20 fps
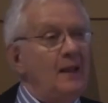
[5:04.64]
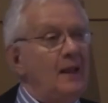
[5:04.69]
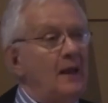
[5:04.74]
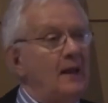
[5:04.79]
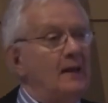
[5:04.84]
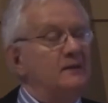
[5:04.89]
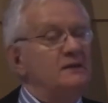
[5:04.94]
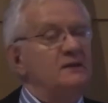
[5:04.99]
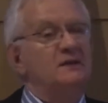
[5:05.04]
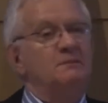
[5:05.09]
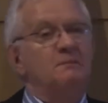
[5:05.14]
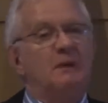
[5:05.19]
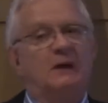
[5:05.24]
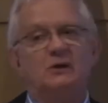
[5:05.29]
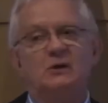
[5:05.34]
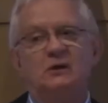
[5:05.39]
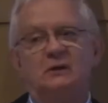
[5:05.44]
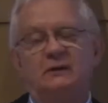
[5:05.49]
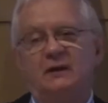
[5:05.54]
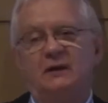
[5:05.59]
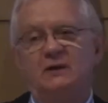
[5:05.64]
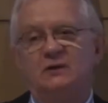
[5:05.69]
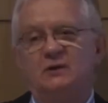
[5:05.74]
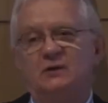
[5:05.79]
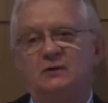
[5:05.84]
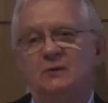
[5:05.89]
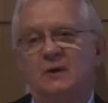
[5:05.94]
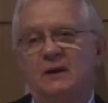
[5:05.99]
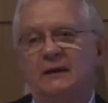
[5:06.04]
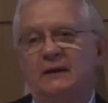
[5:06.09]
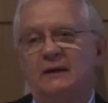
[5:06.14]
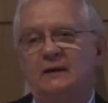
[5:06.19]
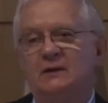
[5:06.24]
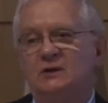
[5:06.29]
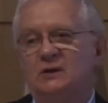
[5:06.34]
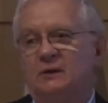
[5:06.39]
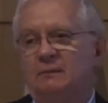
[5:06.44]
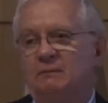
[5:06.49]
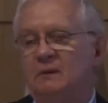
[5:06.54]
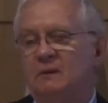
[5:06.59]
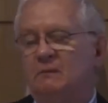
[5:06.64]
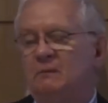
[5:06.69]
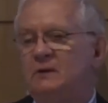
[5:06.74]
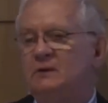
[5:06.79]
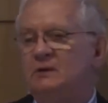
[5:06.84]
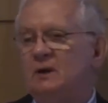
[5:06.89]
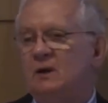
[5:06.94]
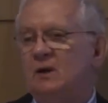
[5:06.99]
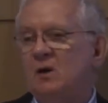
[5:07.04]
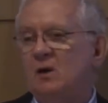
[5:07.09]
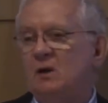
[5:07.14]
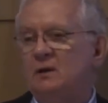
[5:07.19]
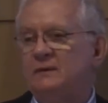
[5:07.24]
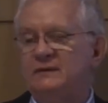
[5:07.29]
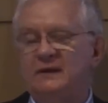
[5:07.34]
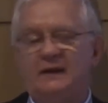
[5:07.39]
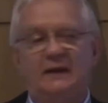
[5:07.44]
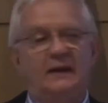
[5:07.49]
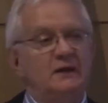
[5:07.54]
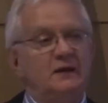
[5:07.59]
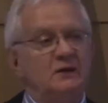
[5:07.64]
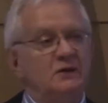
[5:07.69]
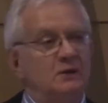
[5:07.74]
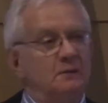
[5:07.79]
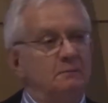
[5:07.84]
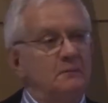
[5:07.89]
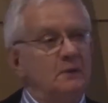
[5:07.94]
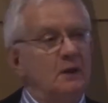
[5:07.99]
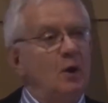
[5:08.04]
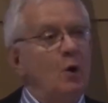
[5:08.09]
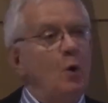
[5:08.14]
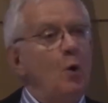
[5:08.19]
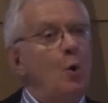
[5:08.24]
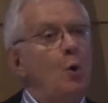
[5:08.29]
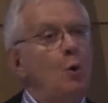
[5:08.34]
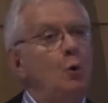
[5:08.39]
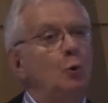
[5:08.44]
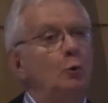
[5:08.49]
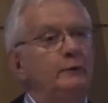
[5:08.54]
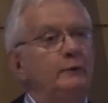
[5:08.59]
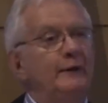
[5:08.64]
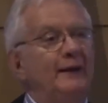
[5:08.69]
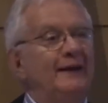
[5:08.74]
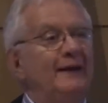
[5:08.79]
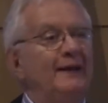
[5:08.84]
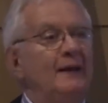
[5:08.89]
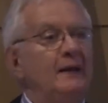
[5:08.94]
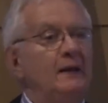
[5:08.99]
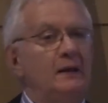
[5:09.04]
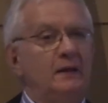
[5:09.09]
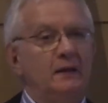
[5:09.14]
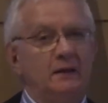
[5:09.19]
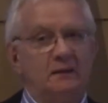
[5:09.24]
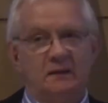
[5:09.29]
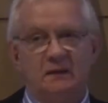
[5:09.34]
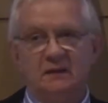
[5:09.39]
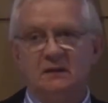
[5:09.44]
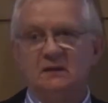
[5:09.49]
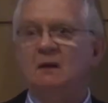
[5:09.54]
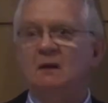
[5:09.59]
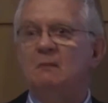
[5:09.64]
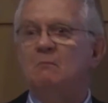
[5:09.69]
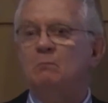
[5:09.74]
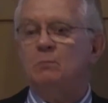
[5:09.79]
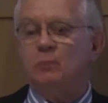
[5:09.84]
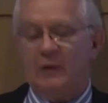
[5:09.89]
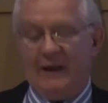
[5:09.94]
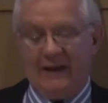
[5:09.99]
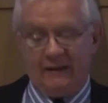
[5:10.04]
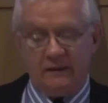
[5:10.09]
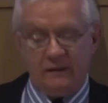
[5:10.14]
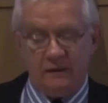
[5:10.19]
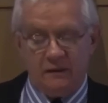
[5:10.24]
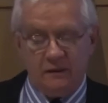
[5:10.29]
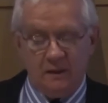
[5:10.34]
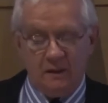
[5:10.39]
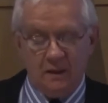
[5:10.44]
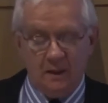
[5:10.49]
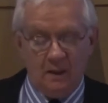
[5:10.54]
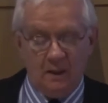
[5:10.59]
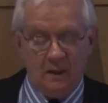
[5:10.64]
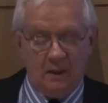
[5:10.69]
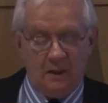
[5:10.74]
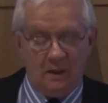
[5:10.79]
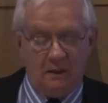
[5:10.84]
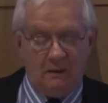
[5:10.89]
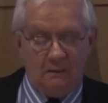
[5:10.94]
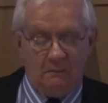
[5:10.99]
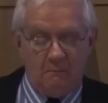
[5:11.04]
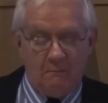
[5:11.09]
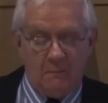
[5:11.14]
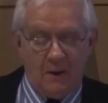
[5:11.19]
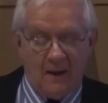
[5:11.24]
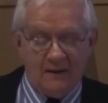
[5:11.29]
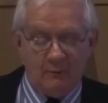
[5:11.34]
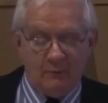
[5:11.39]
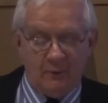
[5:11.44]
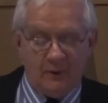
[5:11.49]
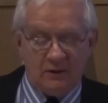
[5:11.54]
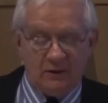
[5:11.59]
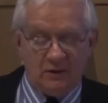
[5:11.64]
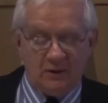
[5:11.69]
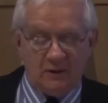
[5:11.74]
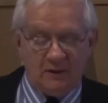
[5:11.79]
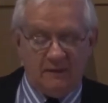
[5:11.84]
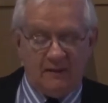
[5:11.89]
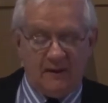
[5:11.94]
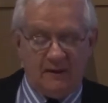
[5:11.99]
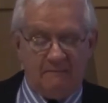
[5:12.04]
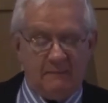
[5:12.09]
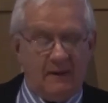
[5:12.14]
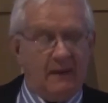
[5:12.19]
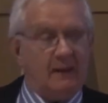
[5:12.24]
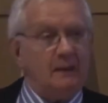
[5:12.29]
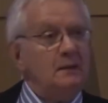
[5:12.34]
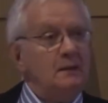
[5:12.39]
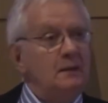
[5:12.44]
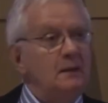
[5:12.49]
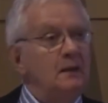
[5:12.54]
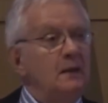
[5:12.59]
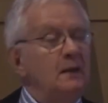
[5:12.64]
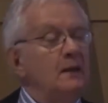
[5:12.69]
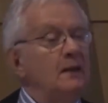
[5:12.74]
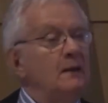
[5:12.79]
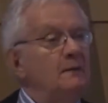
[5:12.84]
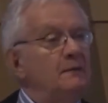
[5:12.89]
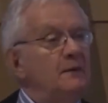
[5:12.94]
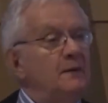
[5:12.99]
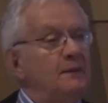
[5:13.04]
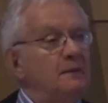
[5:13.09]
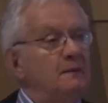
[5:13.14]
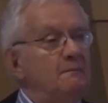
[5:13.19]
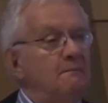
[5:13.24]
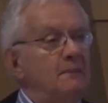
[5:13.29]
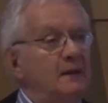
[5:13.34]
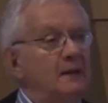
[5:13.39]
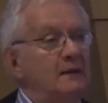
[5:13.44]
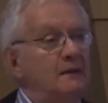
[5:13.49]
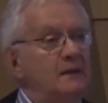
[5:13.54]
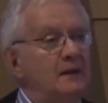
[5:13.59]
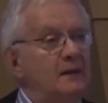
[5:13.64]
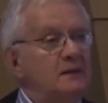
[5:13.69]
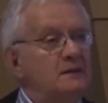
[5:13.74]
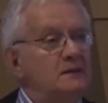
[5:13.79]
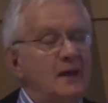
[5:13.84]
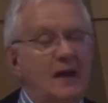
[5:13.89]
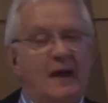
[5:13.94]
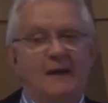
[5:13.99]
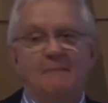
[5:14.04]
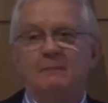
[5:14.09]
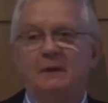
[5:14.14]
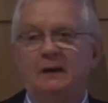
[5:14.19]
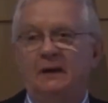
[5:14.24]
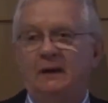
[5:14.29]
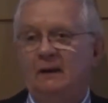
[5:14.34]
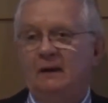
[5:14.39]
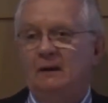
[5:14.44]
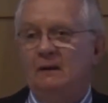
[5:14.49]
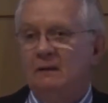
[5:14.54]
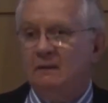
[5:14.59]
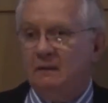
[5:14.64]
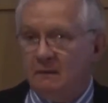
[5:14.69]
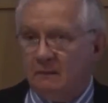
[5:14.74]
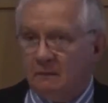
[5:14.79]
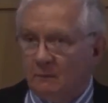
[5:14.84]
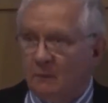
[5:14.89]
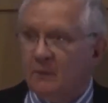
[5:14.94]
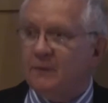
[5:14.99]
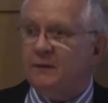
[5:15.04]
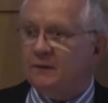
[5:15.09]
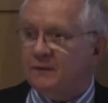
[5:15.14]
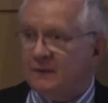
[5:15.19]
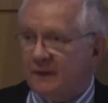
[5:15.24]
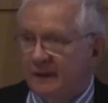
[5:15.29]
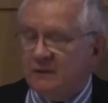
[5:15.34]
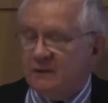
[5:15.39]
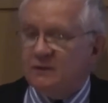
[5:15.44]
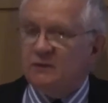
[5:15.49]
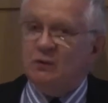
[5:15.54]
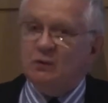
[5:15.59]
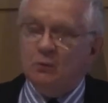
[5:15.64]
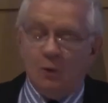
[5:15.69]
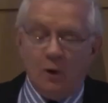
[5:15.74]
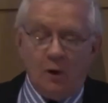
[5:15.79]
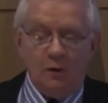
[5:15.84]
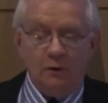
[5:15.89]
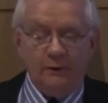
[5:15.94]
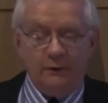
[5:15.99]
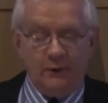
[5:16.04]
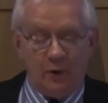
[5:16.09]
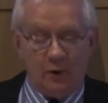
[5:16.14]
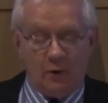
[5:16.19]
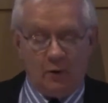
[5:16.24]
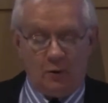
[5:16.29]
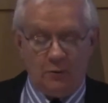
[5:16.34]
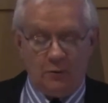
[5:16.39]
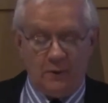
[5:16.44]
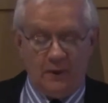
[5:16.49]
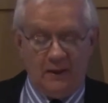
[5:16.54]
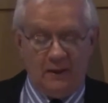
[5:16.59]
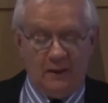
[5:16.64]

had a special issue on Egypt, which it called Egypt, Holding Its Breath, by which they meant that the big things happening were the things you all know.